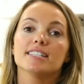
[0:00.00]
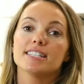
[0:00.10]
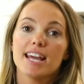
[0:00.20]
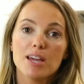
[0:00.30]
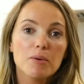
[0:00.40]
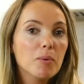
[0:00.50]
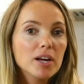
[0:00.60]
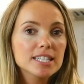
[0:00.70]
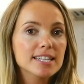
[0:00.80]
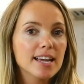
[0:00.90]
Today we
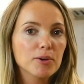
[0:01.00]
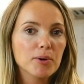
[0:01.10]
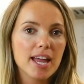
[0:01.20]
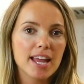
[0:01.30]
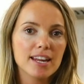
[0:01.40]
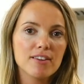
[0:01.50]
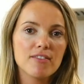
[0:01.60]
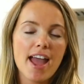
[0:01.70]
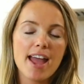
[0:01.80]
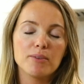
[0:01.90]
wanted to get
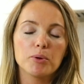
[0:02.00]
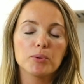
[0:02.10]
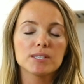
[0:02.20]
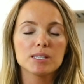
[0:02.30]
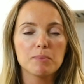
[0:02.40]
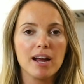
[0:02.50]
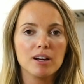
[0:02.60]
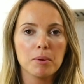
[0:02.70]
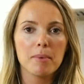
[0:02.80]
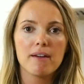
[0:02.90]
creative and we were
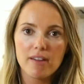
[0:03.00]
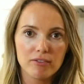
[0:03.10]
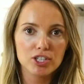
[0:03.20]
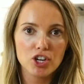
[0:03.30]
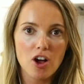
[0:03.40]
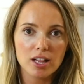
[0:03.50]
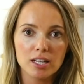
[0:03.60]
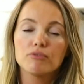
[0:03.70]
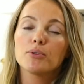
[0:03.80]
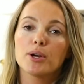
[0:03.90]
inspired by my favorite
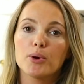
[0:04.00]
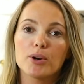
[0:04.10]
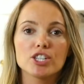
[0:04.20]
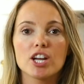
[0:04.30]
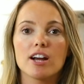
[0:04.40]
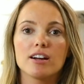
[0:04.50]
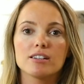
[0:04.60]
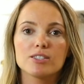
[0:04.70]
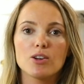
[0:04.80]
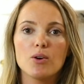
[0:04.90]
chocolate, Ferrero Rocher.
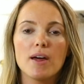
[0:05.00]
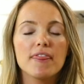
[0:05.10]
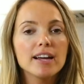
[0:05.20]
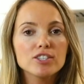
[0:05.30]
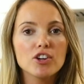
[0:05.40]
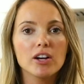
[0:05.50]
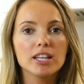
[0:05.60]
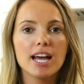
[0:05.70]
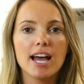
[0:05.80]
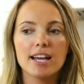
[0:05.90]
So that
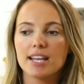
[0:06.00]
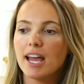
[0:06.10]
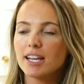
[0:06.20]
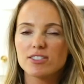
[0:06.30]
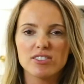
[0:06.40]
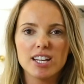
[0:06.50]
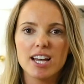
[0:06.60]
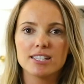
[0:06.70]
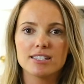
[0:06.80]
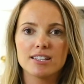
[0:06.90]
chocolate has
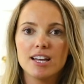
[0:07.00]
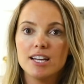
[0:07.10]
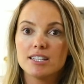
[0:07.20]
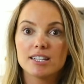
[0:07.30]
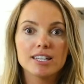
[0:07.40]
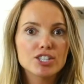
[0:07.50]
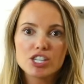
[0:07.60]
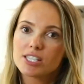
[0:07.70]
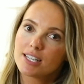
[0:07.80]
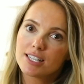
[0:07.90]
hazelnuts,
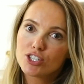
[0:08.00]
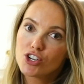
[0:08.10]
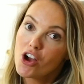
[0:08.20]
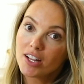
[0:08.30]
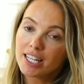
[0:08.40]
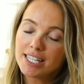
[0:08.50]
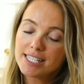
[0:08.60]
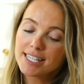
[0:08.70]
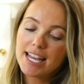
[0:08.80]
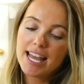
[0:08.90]
deliciousness
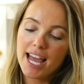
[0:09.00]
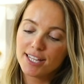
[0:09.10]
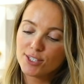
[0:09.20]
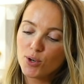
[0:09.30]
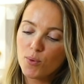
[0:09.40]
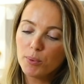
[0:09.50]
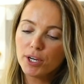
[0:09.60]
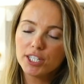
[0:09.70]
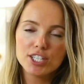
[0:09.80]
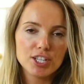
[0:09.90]
chocolate. And so what we're
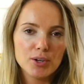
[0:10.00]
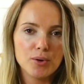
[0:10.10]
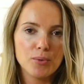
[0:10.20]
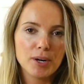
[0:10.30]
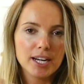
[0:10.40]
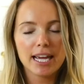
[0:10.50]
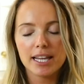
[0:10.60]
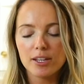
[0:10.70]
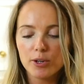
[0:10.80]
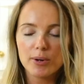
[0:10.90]
gonna do, we're gonna get
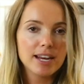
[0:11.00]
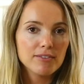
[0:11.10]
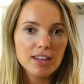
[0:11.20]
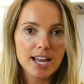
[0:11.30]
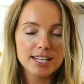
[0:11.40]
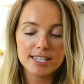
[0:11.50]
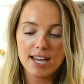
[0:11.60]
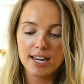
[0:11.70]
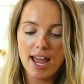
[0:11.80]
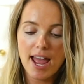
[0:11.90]
a little creative like I said,